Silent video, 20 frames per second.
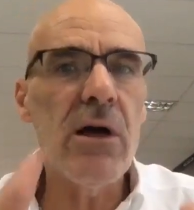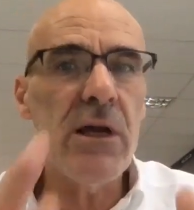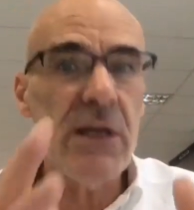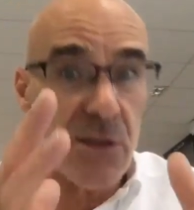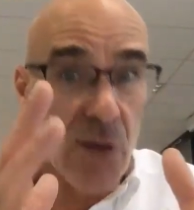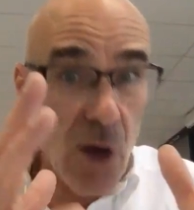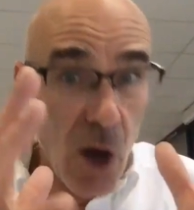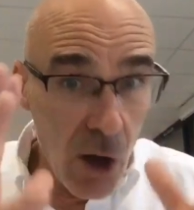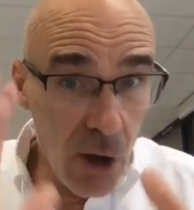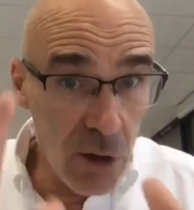
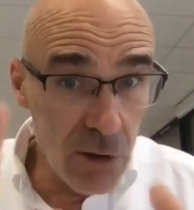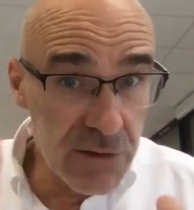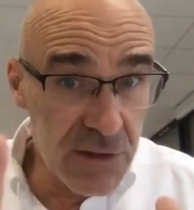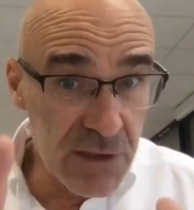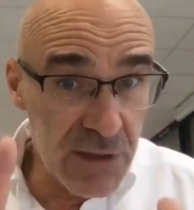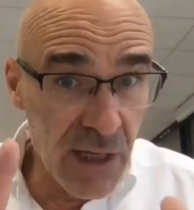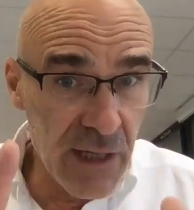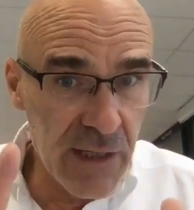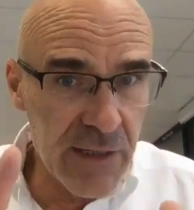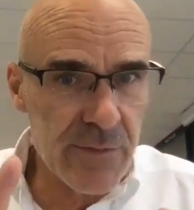In all
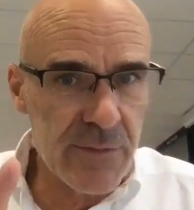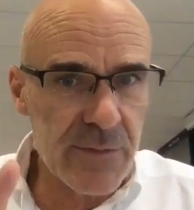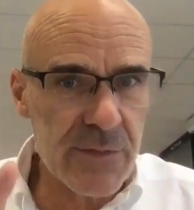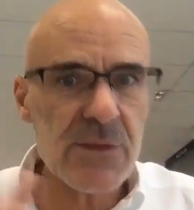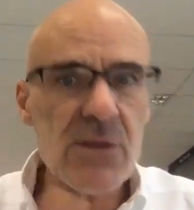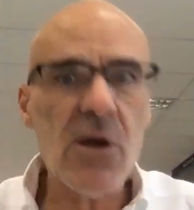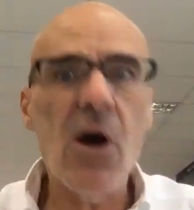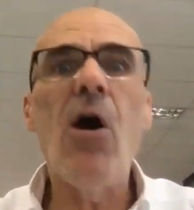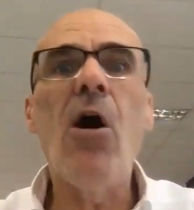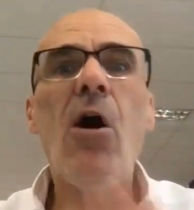times,
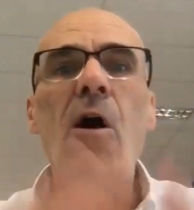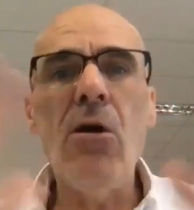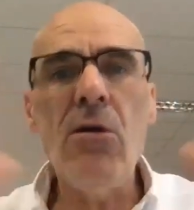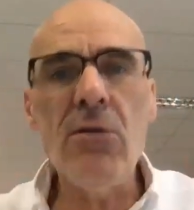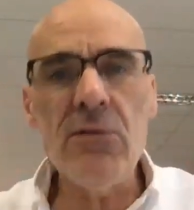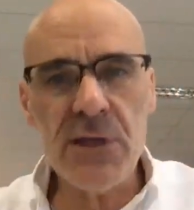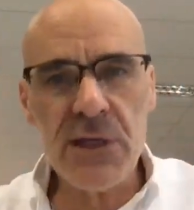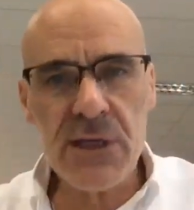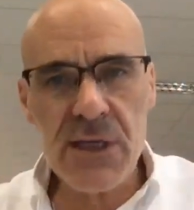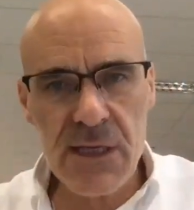
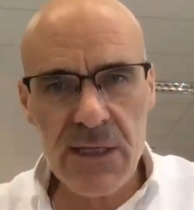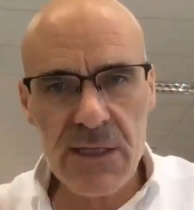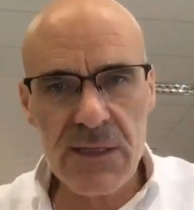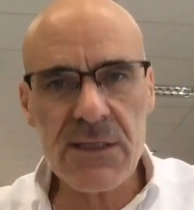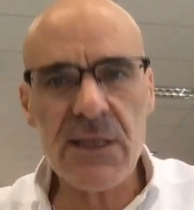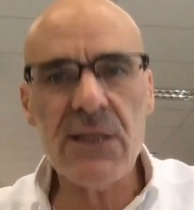all the kings